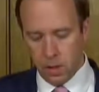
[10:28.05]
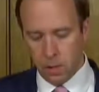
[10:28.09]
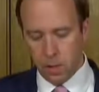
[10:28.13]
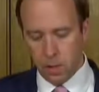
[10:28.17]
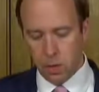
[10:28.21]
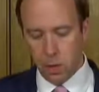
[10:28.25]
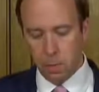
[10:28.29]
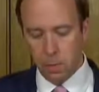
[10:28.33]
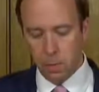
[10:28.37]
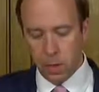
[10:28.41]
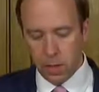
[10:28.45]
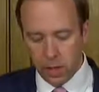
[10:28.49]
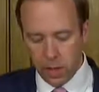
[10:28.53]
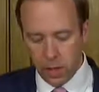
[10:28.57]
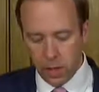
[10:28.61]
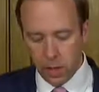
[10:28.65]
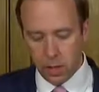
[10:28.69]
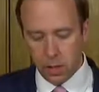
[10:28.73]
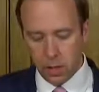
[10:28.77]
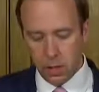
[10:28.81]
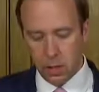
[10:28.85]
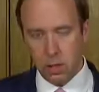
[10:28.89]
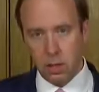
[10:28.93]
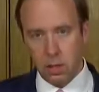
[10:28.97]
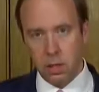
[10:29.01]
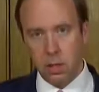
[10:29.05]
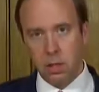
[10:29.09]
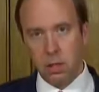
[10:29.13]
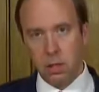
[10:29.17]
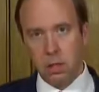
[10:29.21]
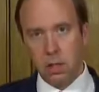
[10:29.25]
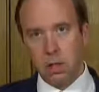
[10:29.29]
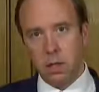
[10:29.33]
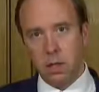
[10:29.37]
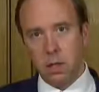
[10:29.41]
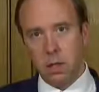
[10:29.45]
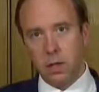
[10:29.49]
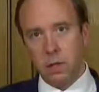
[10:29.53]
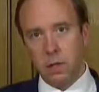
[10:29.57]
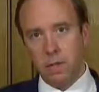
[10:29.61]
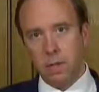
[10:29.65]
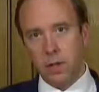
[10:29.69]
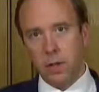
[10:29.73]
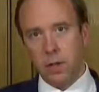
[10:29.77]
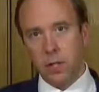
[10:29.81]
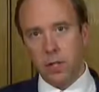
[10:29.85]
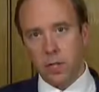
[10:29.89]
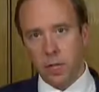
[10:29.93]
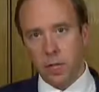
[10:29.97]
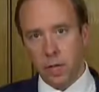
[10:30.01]
So please,
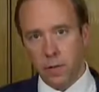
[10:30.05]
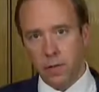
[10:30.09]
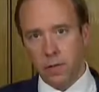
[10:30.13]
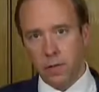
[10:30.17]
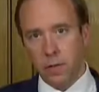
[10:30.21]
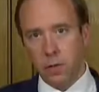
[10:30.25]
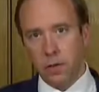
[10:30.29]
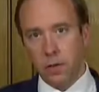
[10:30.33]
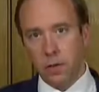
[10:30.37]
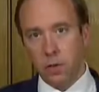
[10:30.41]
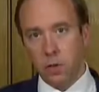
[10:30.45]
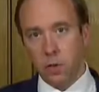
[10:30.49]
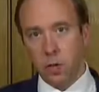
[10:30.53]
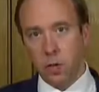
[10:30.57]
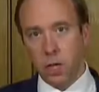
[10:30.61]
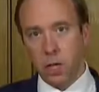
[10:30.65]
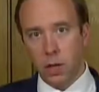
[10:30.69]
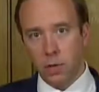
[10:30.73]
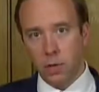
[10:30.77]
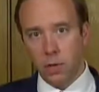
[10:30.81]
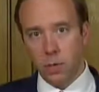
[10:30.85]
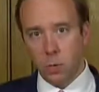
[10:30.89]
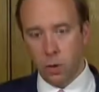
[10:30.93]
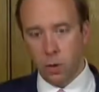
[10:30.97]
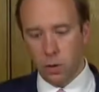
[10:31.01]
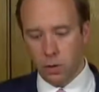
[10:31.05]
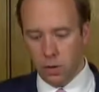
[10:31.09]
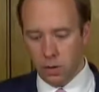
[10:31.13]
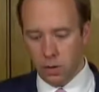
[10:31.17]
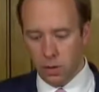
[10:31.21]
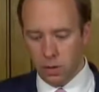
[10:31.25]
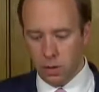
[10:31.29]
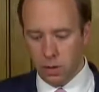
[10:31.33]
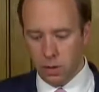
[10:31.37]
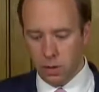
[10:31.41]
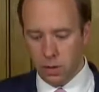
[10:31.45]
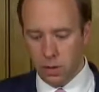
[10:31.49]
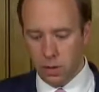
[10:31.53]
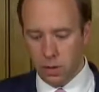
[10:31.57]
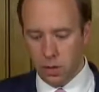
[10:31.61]
for the safety of your loved ones,